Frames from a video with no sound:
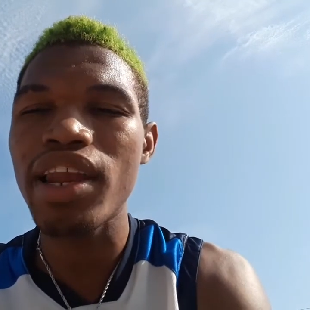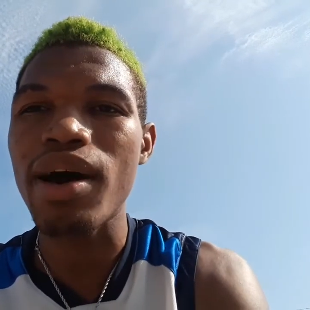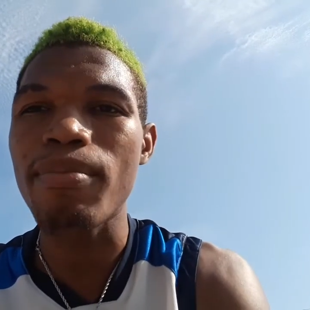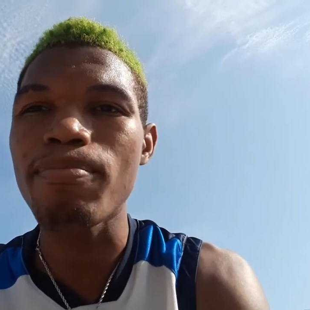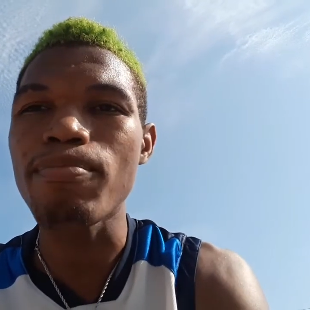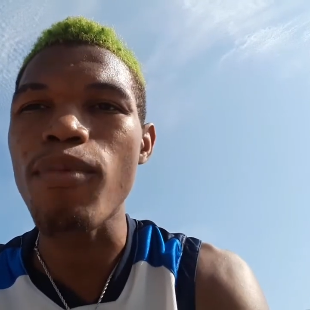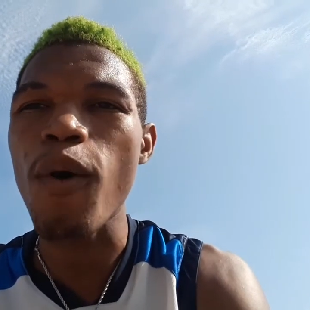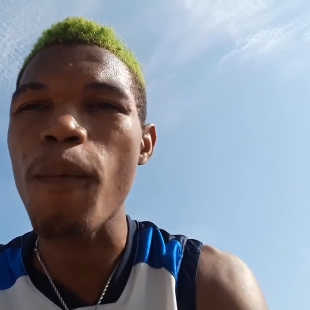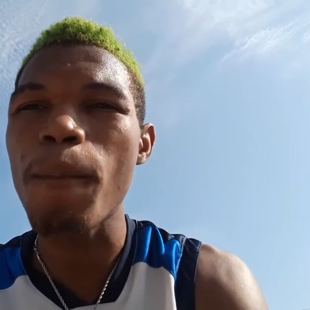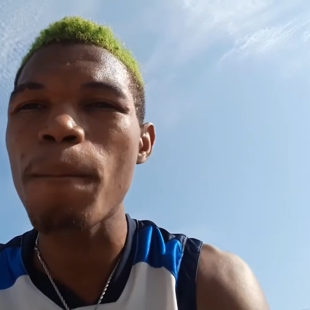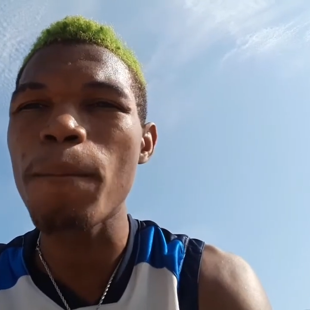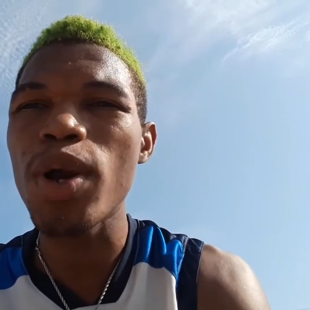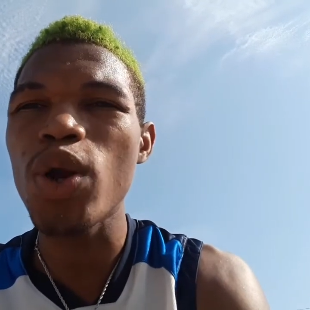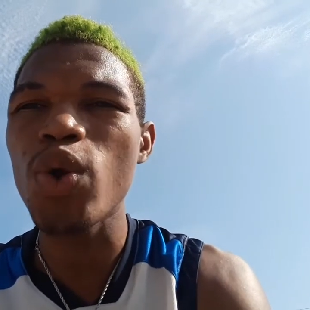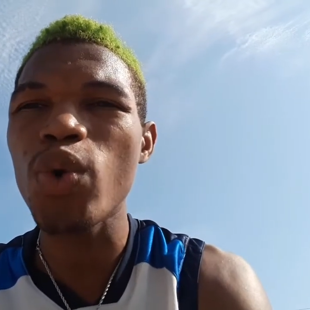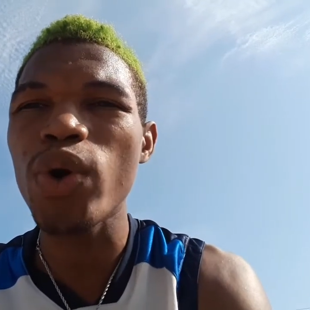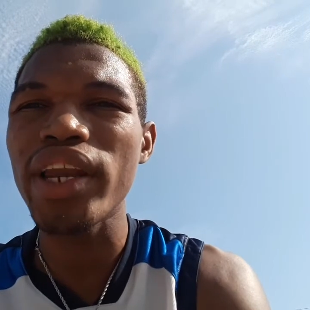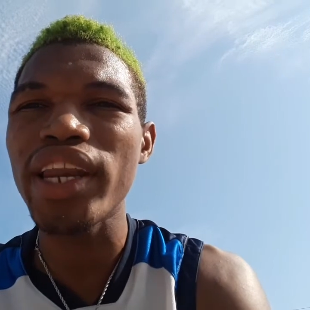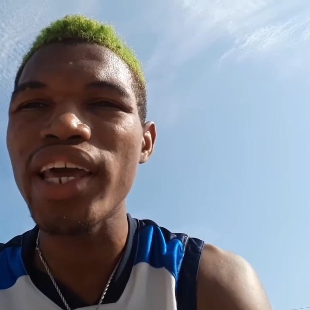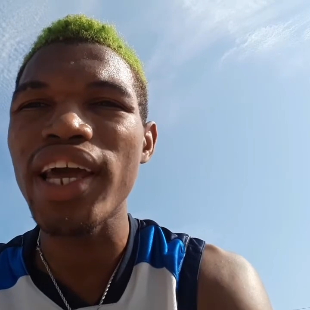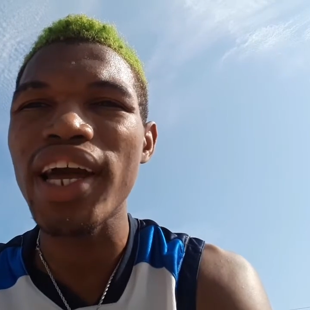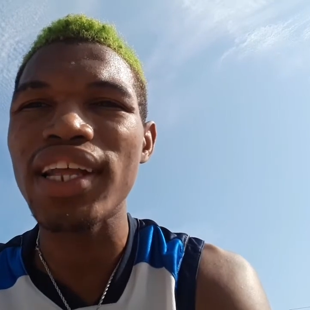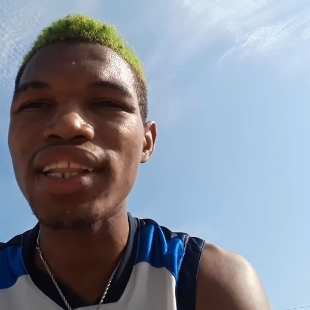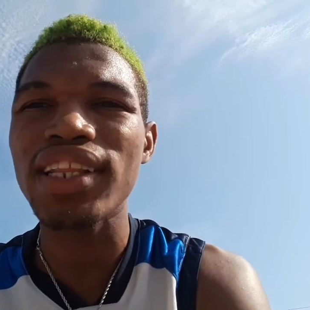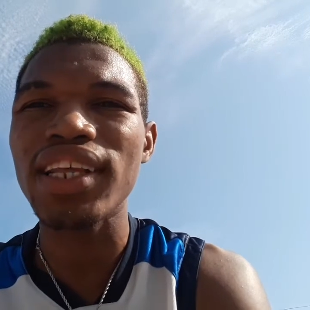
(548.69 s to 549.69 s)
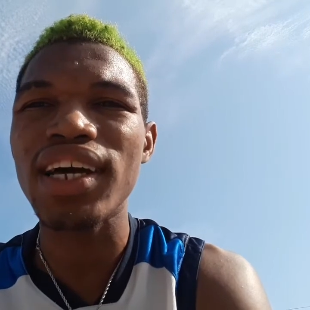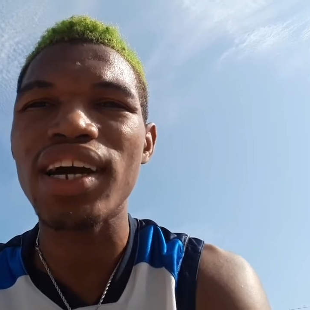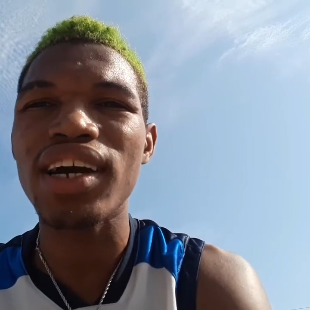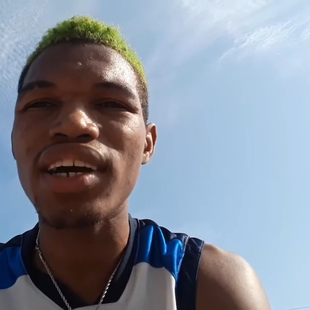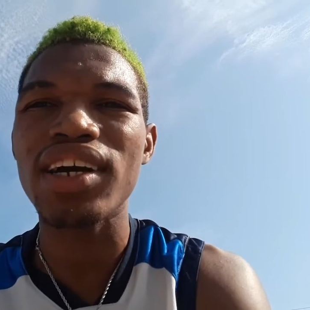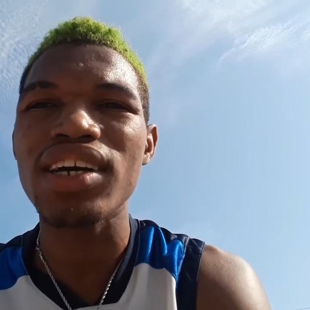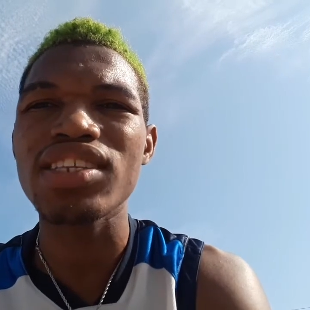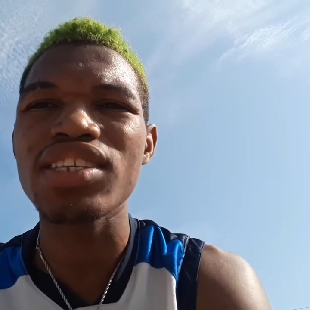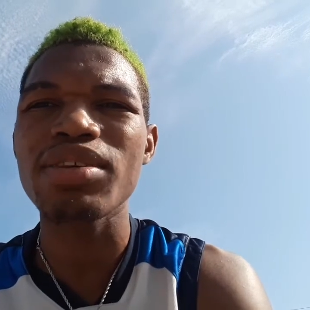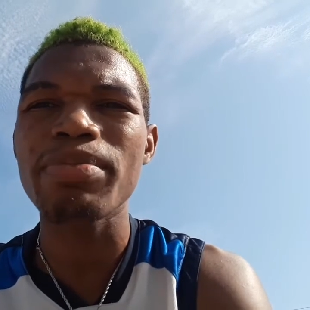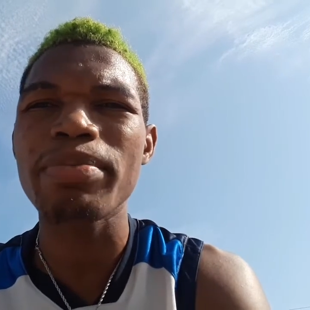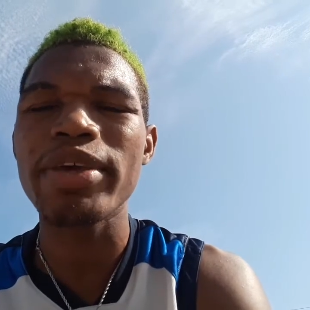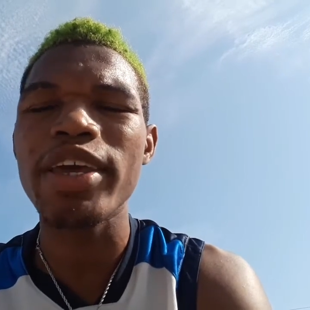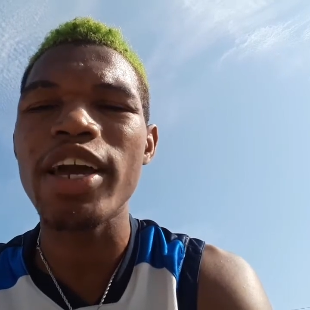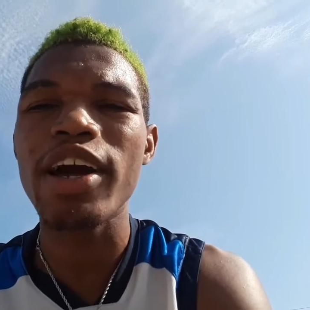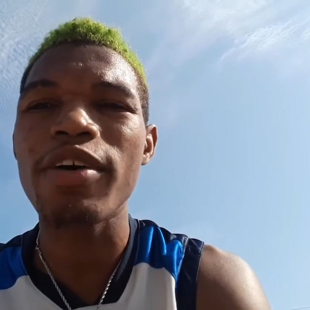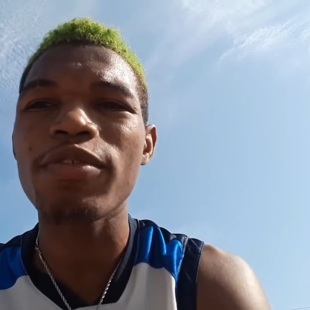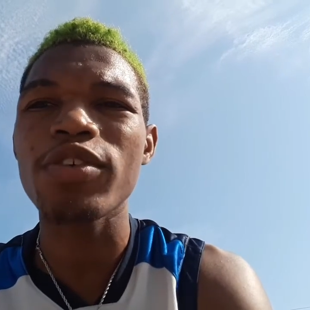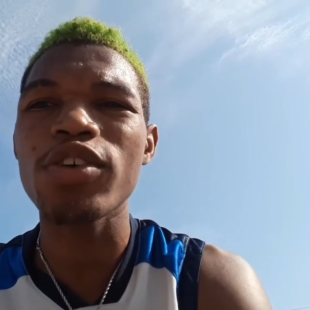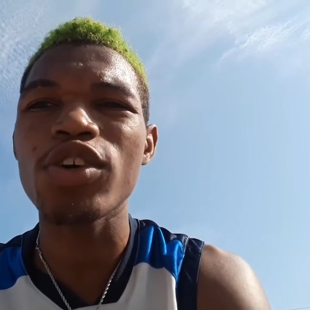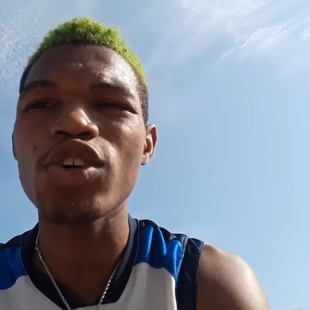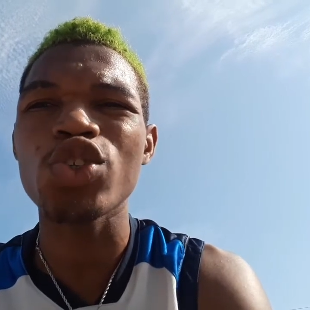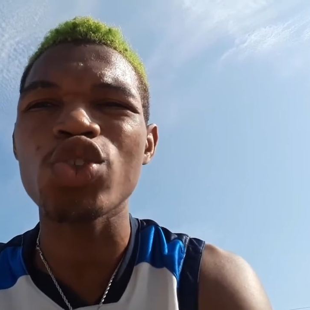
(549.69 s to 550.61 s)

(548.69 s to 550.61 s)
And a mumble when you talk, you see me? You have to